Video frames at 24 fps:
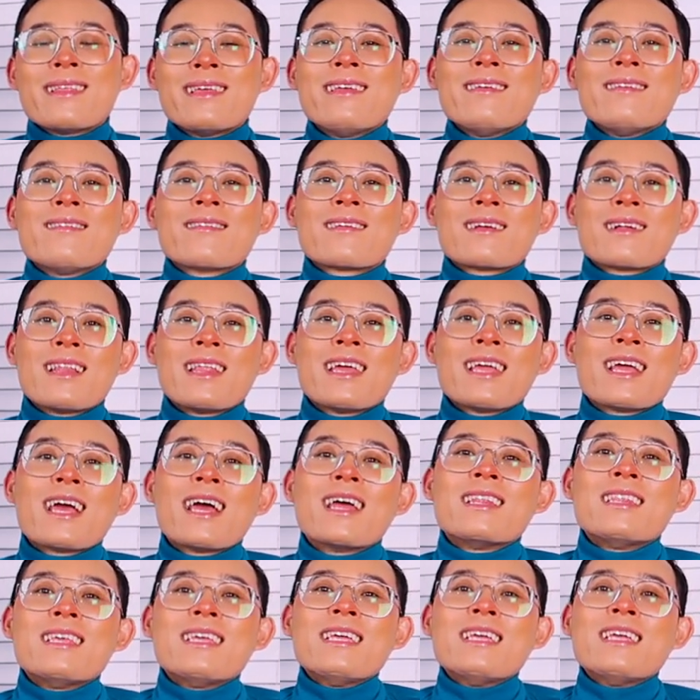please
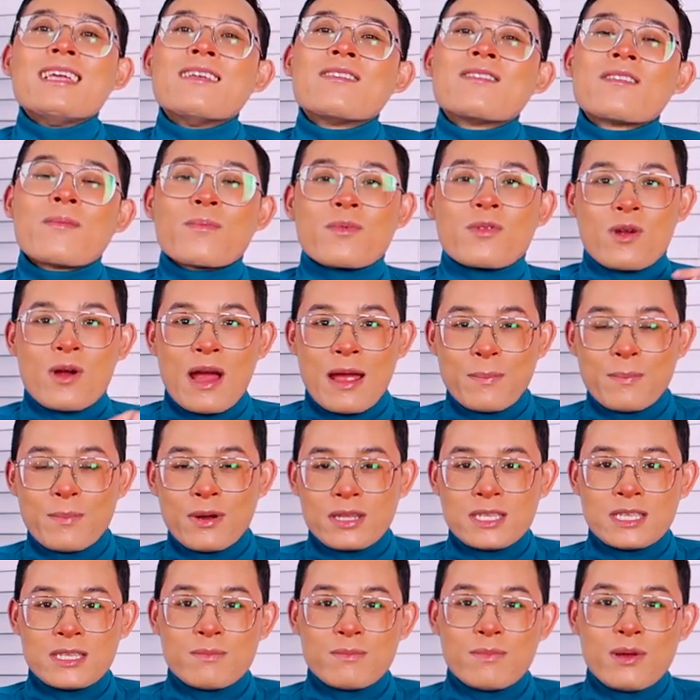click the subscribe
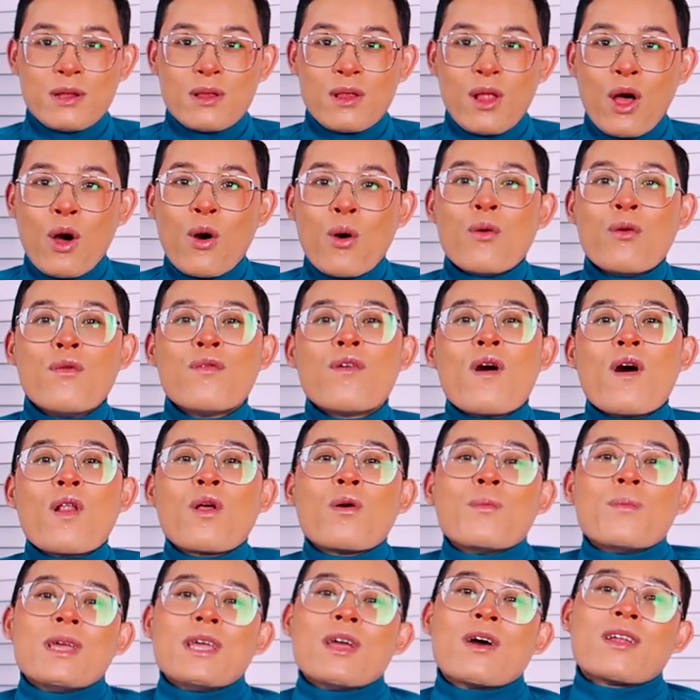button below.
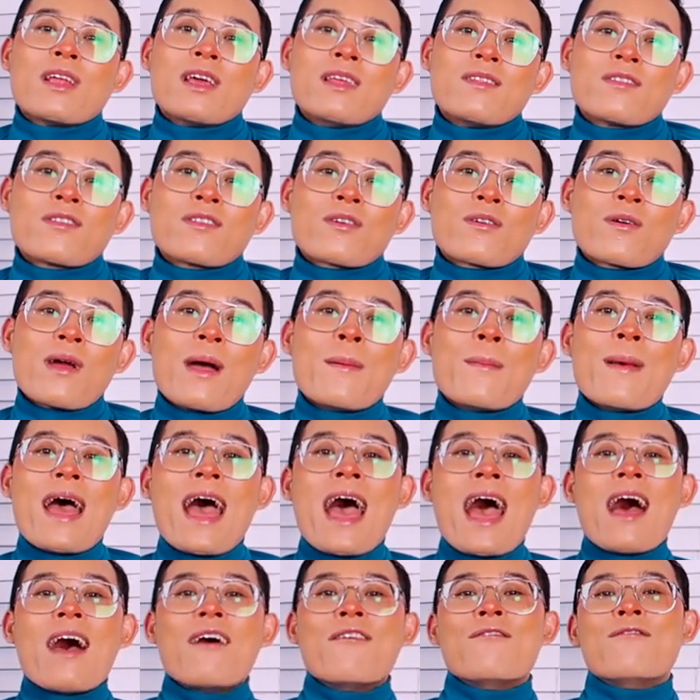Follow me on Instagram
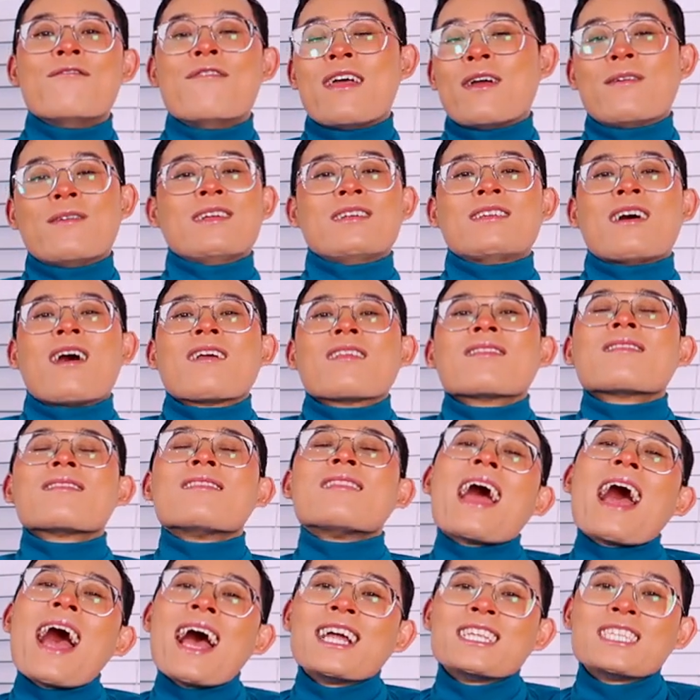at
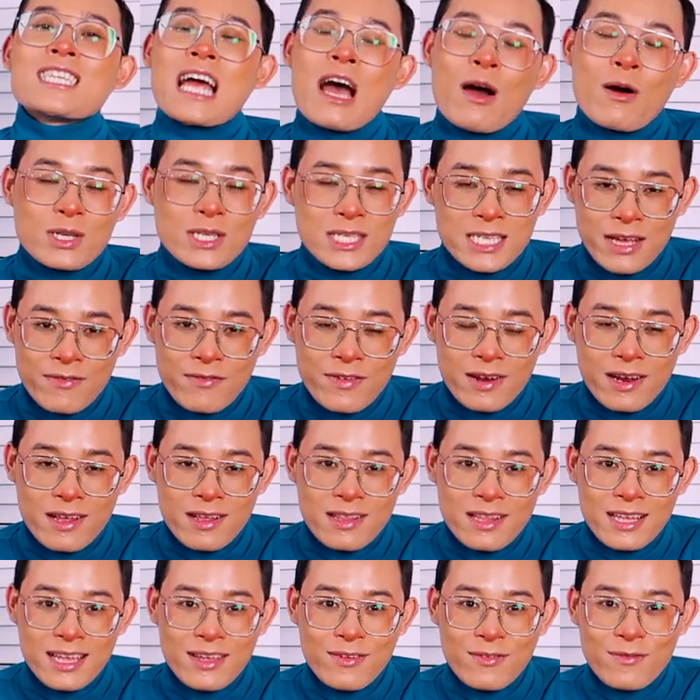very.snatch. I'll
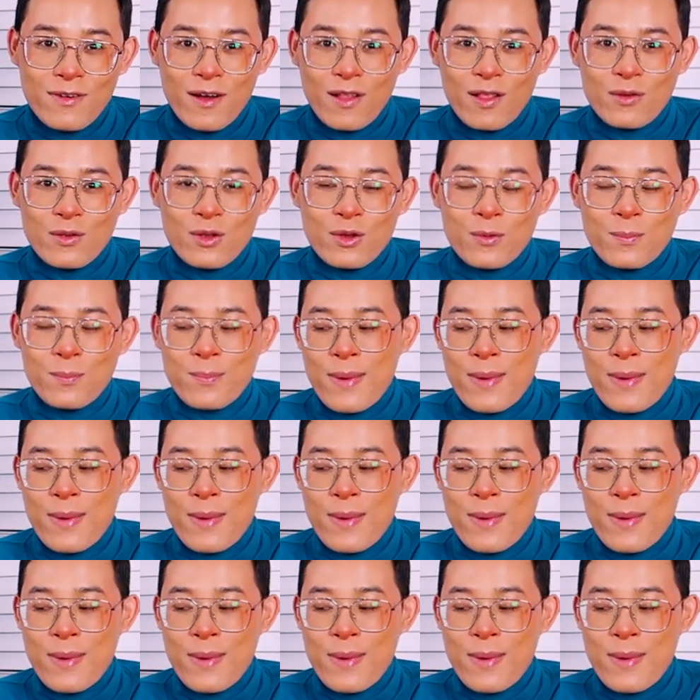definitely follow you